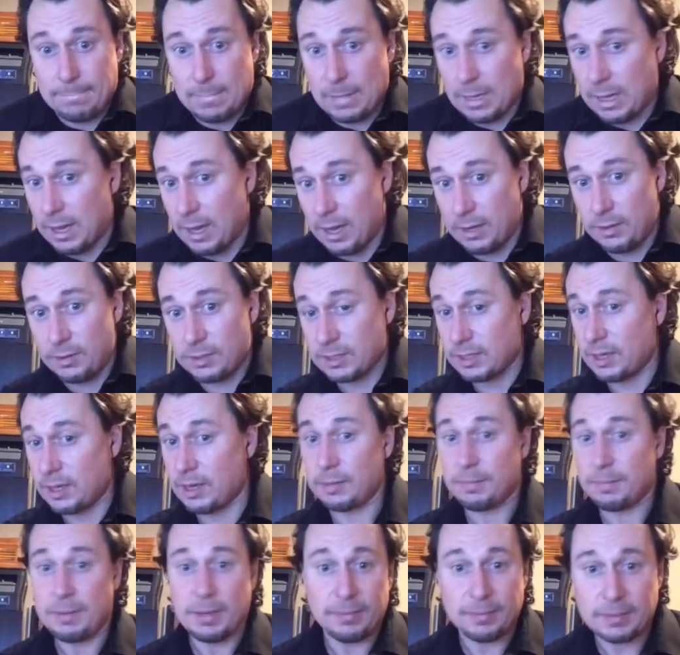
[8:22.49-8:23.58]
I used to hunt
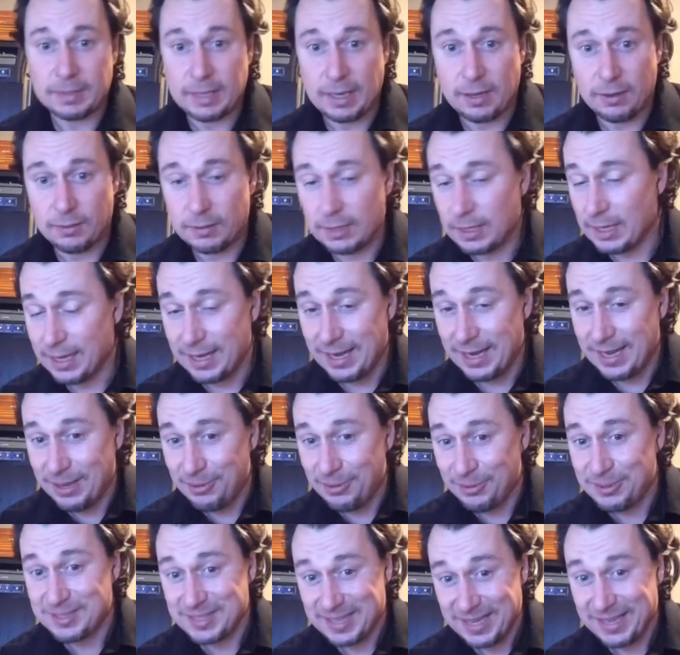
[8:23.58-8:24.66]
people down, and it
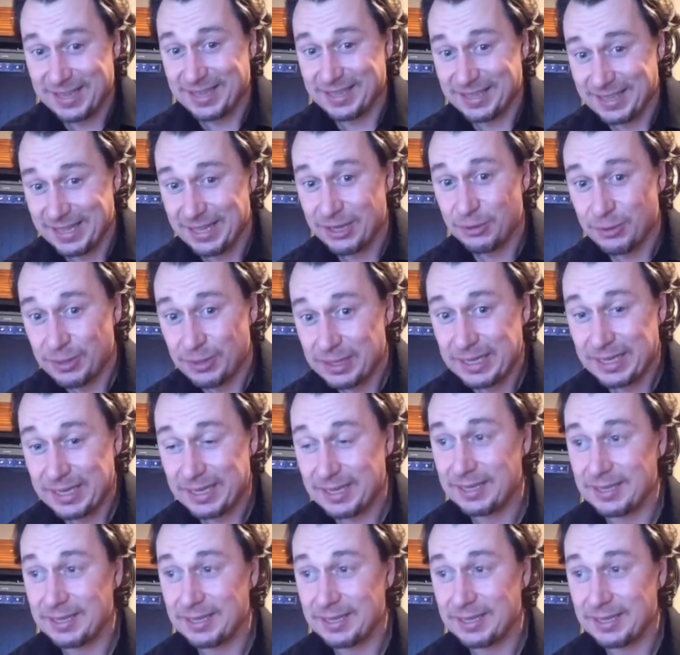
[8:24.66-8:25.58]
was like literally